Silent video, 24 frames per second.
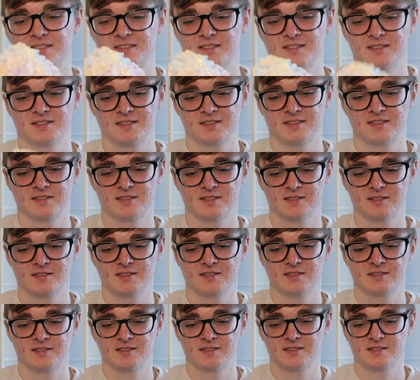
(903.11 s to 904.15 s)

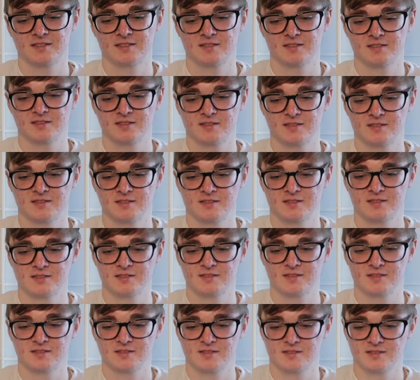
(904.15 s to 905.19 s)

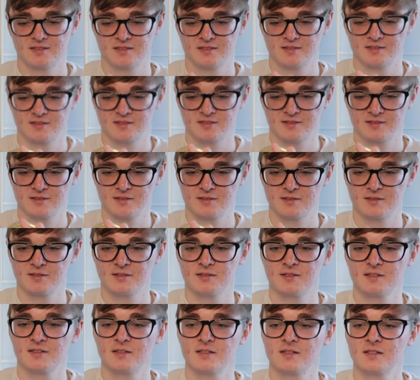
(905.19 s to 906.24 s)

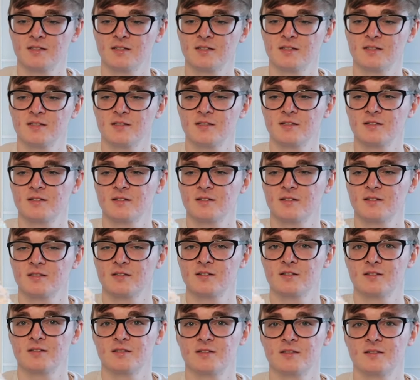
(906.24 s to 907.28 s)

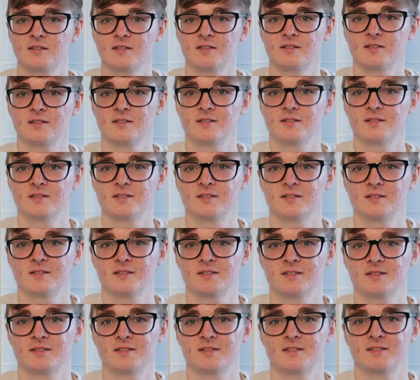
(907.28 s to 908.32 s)

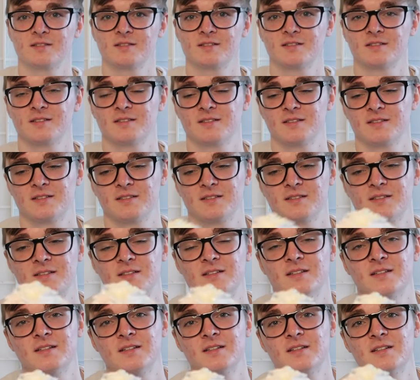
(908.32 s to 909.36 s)

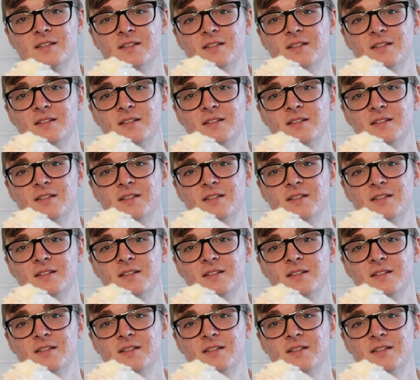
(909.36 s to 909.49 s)
(not speaking)